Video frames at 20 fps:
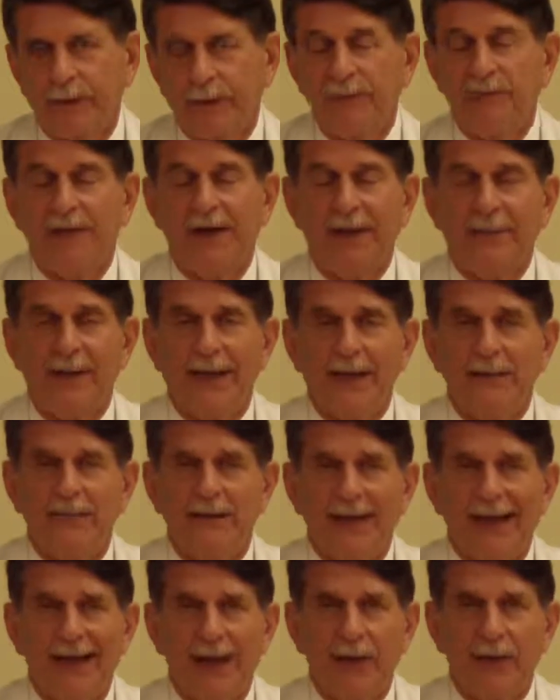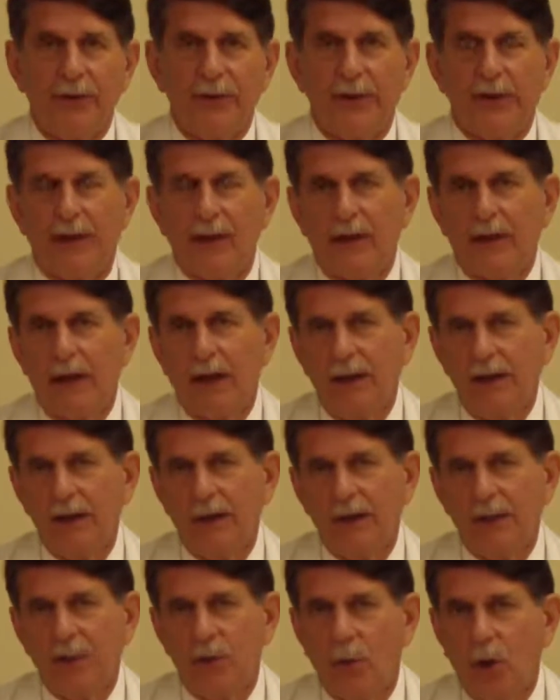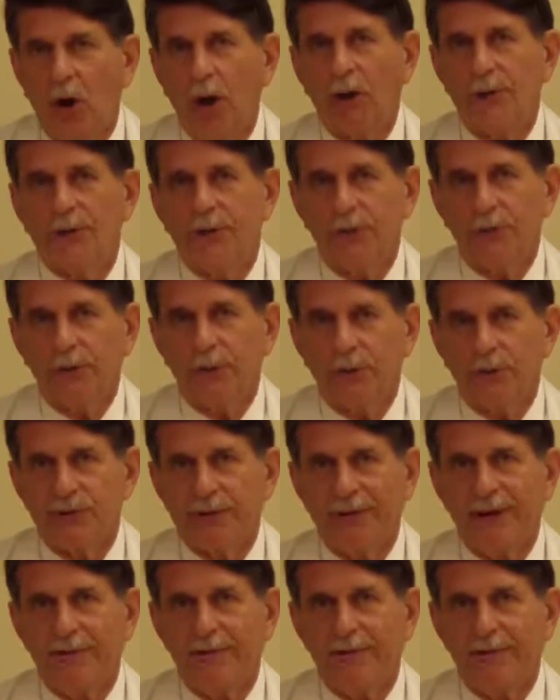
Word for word: If I'm out of town, a colleague who also knows